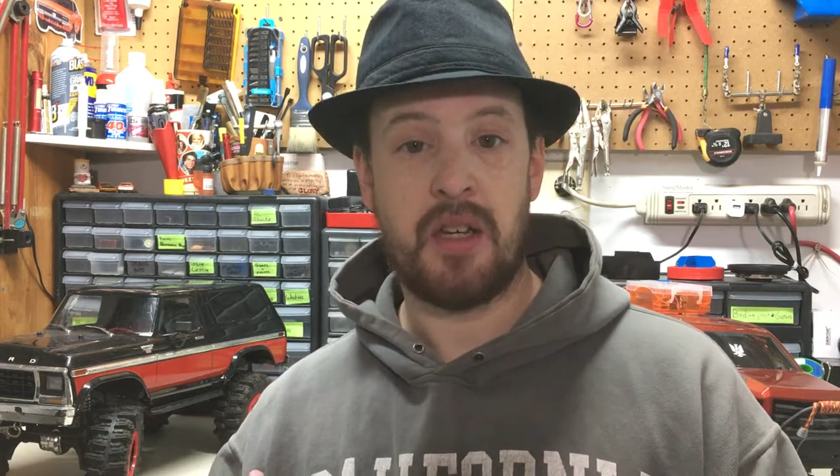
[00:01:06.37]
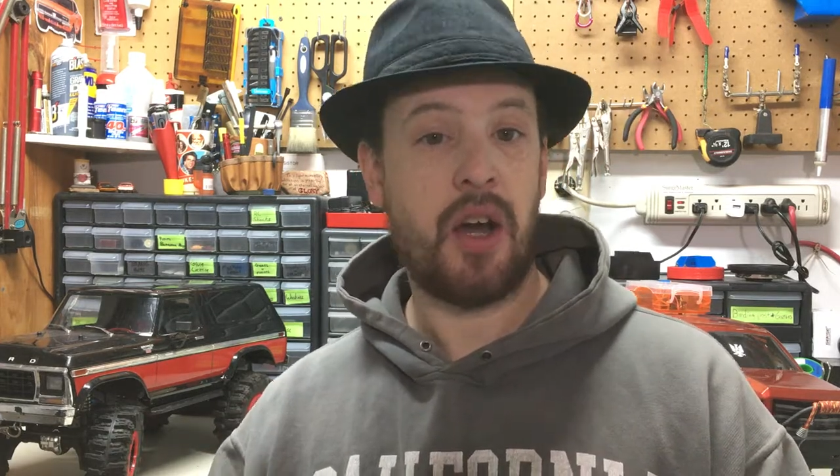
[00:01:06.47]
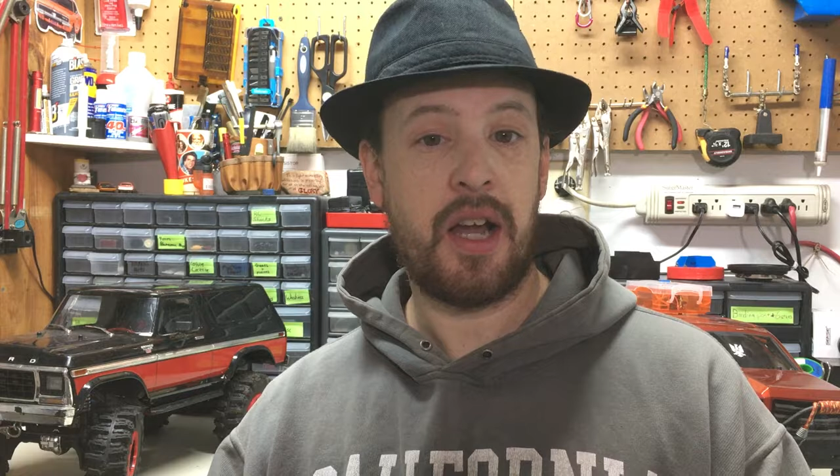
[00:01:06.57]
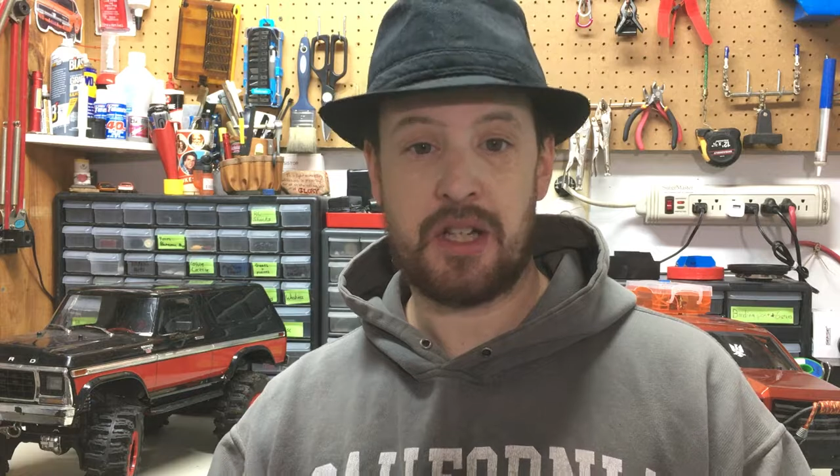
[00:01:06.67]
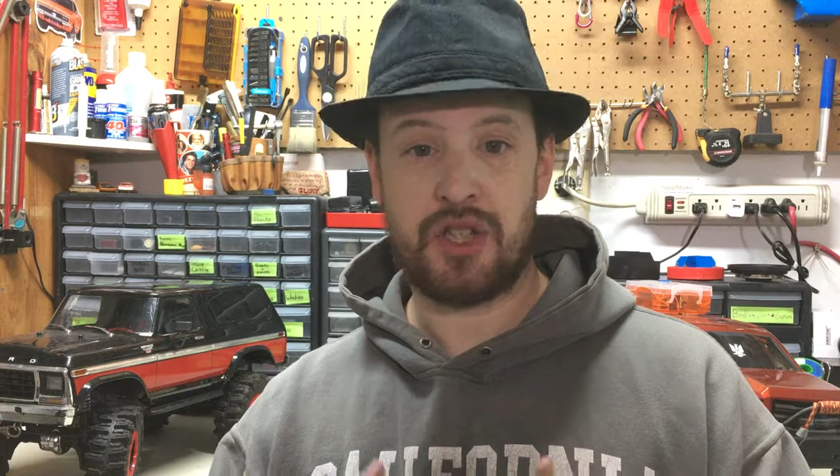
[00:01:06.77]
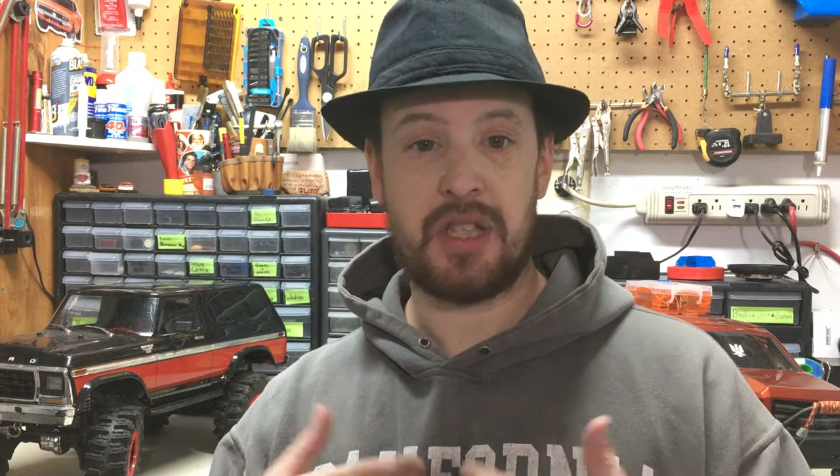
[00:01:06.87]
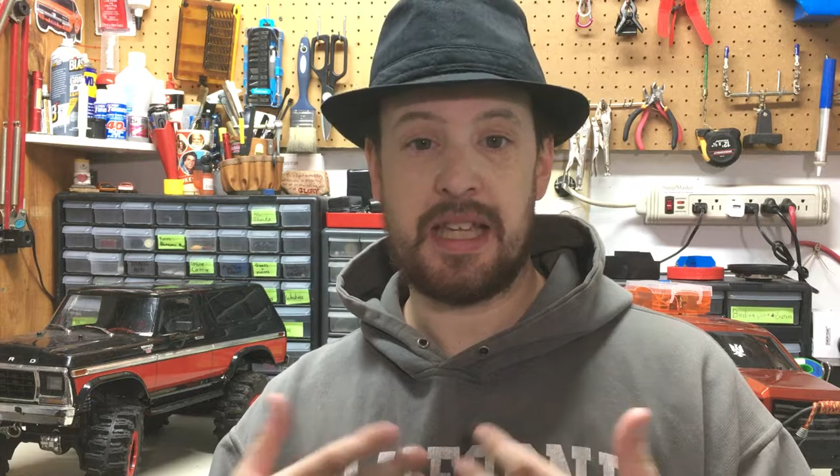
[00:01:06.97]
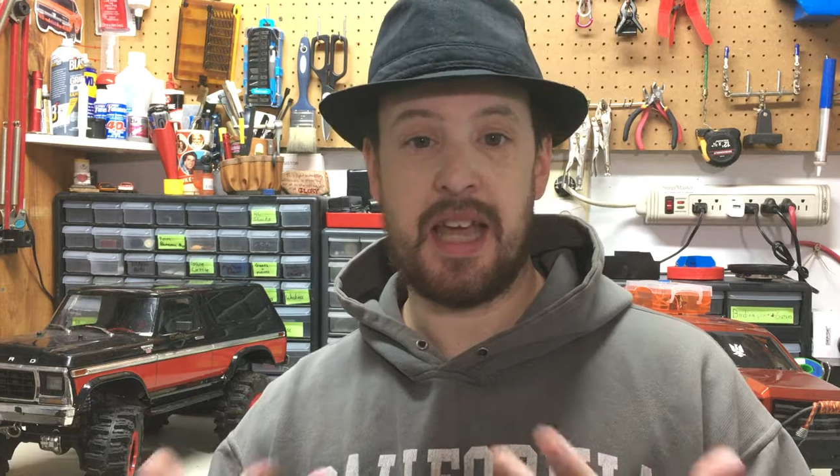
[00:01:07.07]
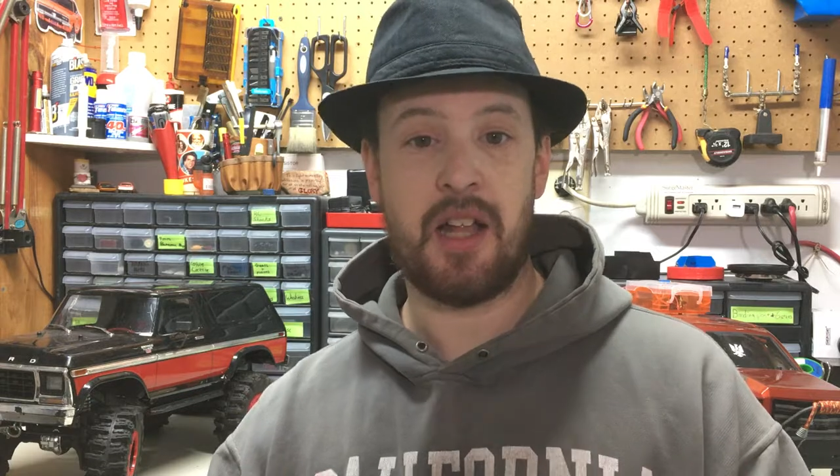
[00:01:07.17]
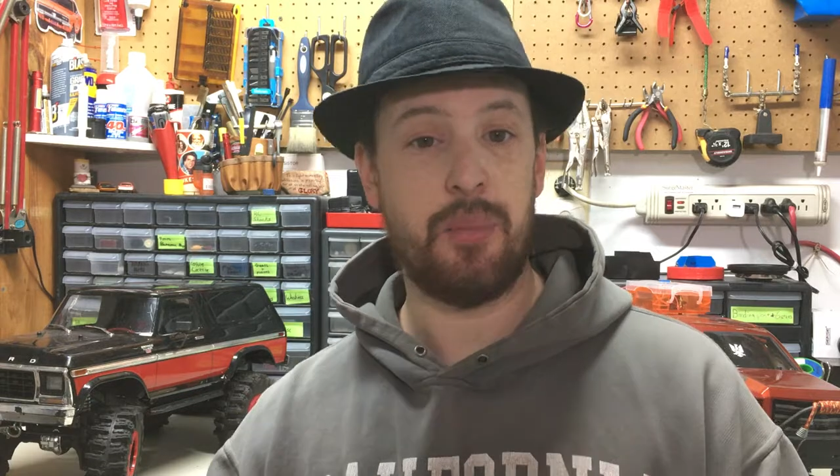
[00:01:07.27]
are
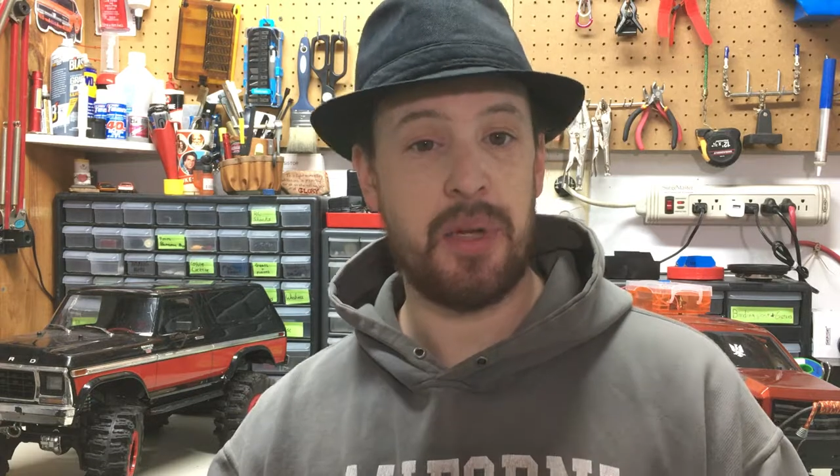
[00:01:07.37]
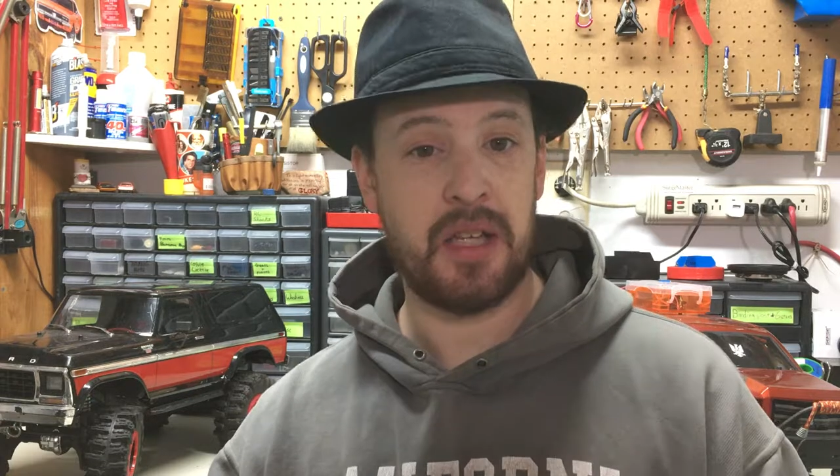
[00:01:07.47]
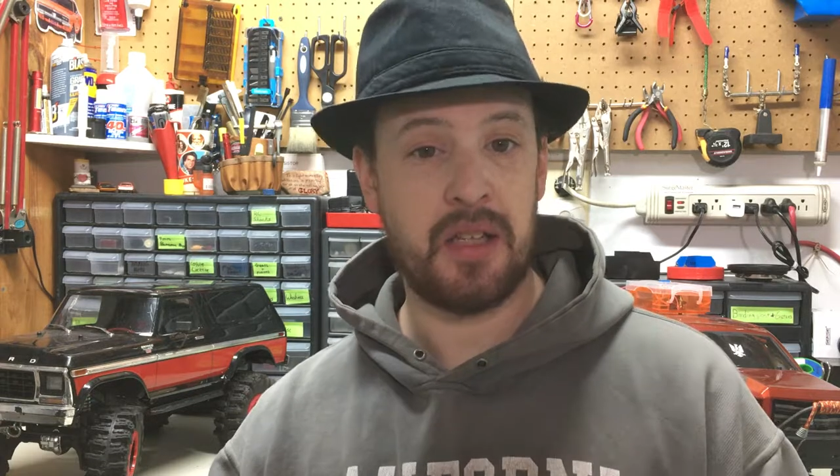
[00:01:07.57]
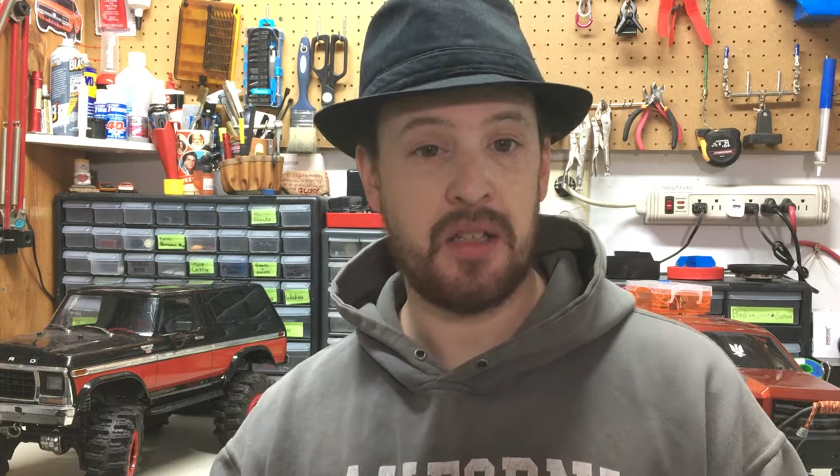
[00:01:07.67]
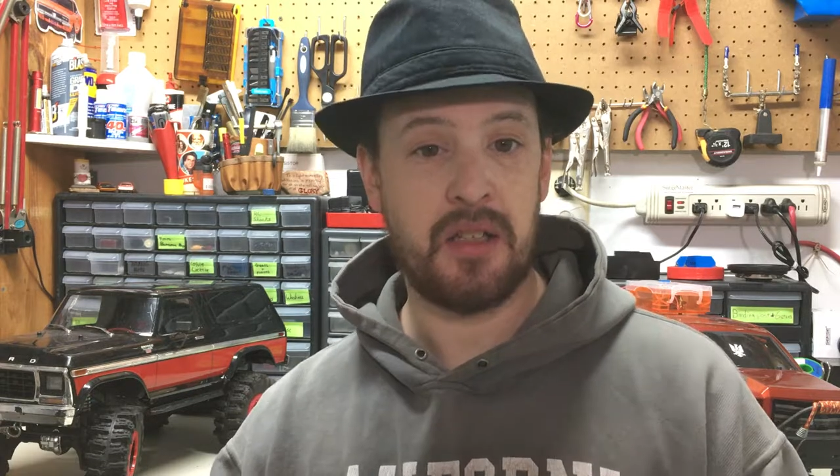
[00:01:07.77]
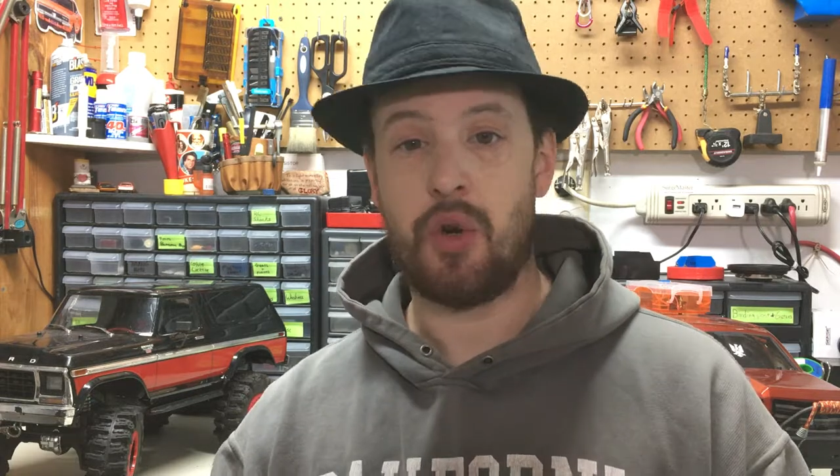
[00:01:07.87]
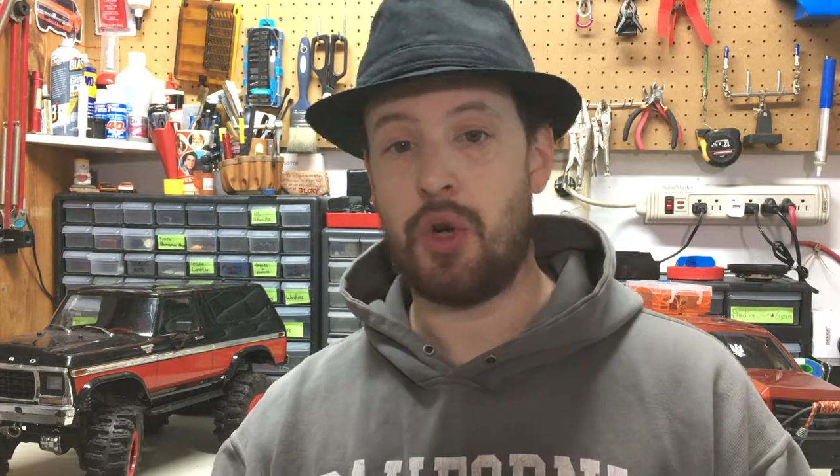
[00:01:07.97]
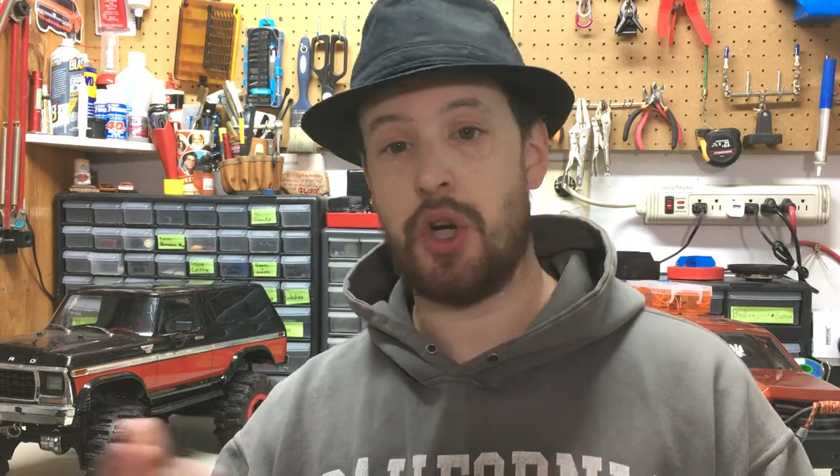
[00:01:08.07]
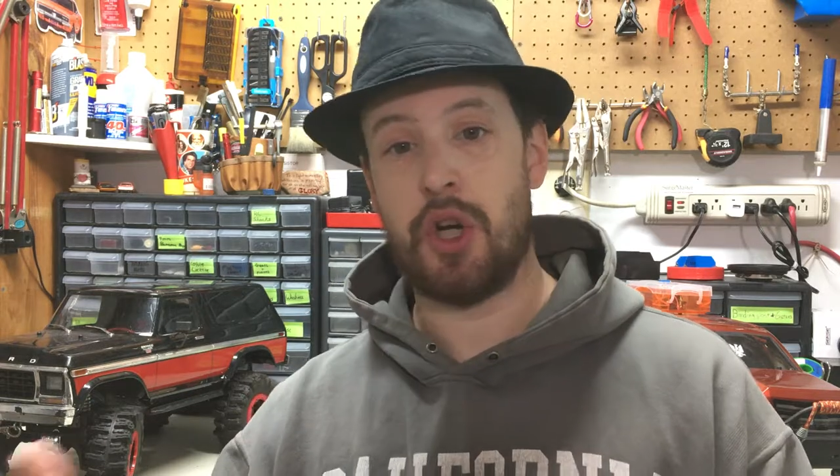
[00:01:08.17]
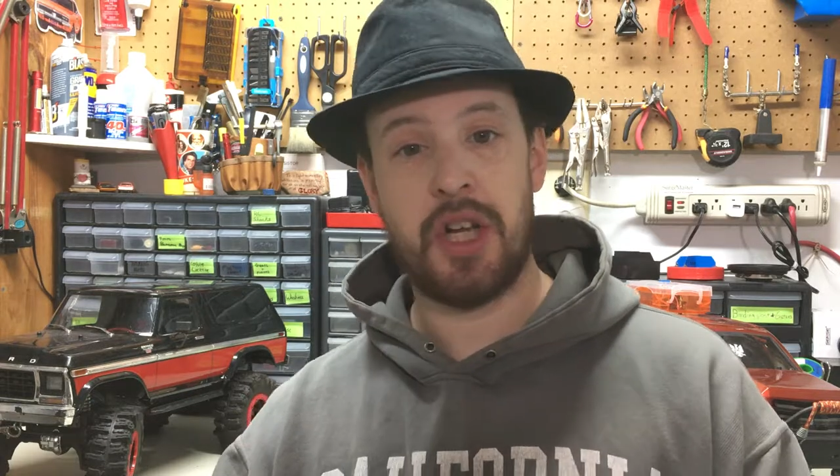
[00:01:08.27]
actually helping
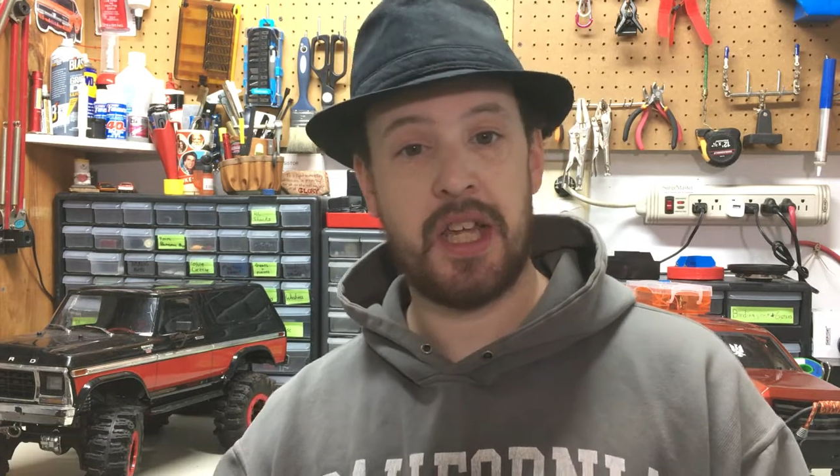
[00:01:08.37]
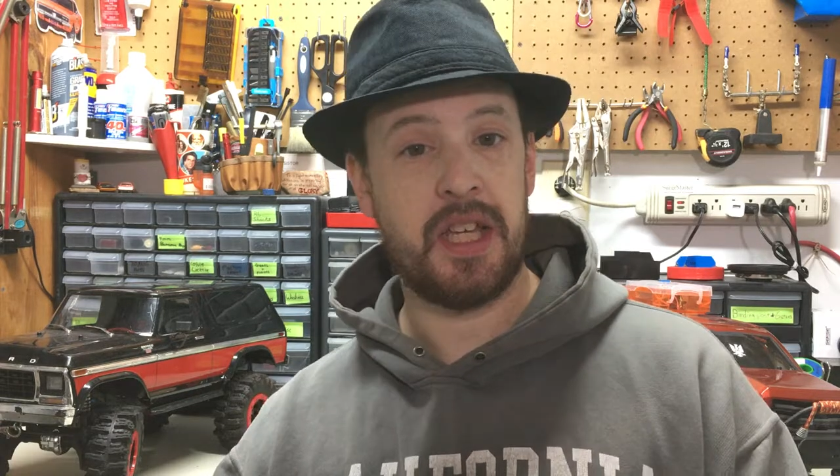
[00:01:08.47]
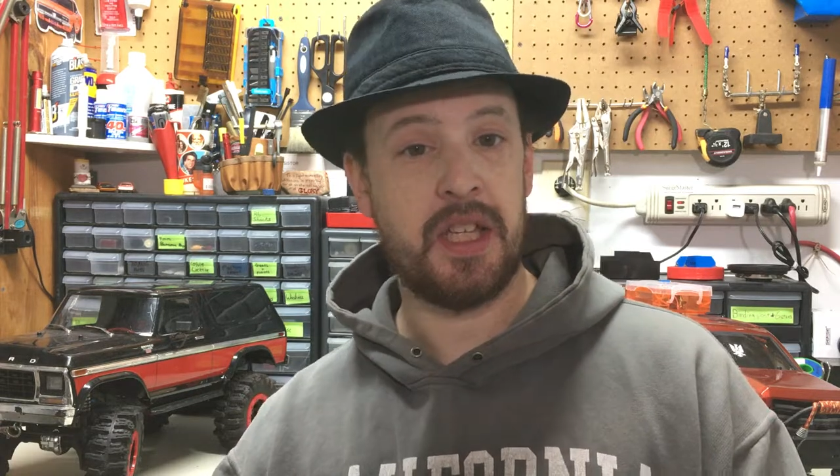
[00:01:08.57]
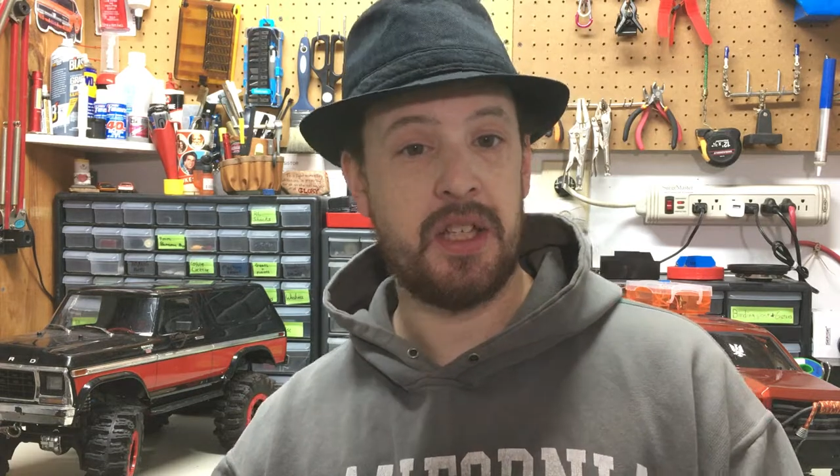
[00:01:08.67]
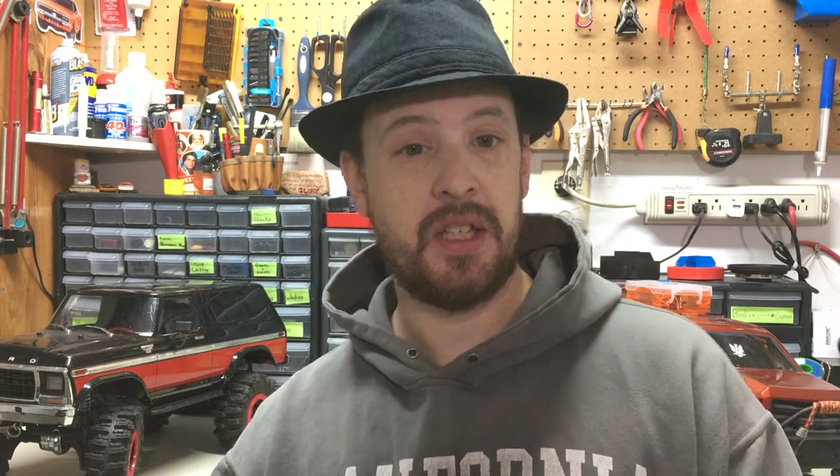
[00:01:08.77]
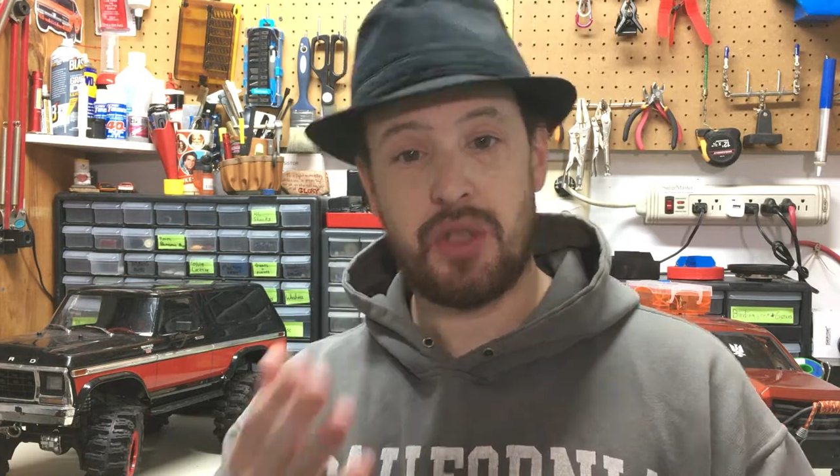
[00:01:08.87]
or hurting.